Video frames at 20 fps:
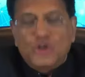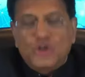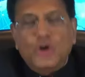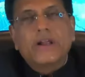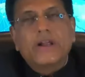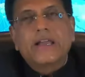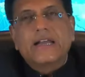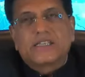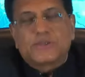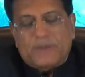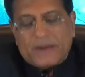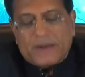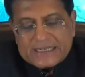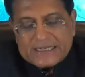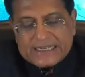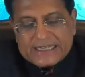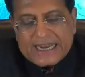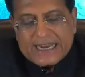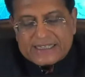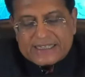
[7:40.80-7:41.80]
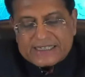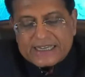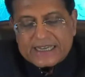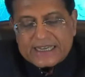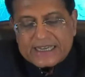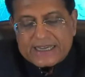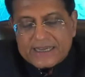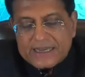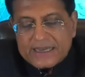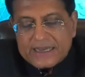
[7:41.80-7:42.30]
During its
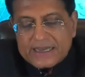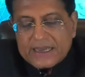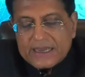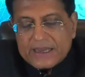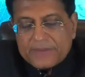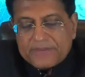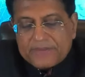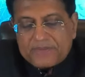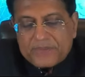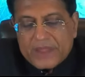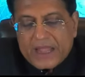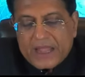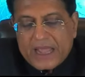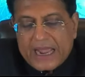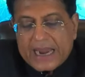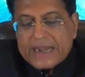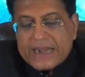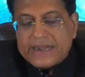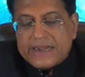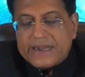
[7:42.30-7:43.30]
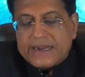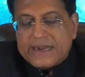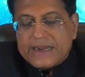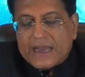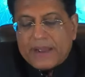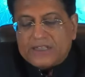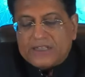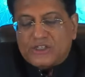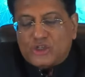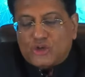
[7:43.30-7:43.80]
presidency, India
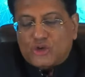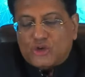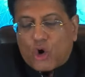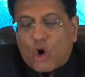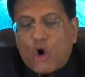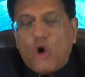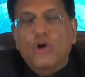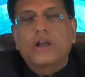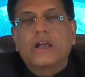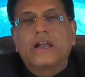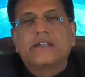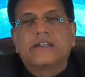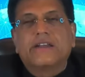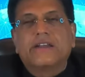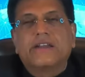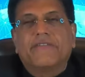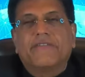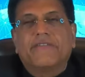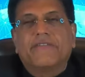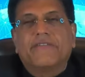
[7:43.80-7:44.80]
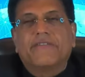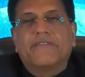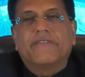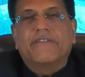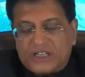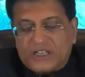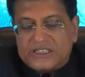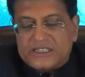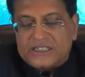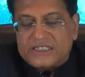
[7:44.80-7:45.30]
made strong
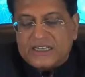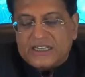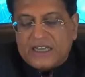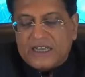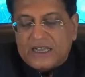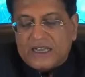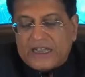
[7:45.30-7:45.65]
interventions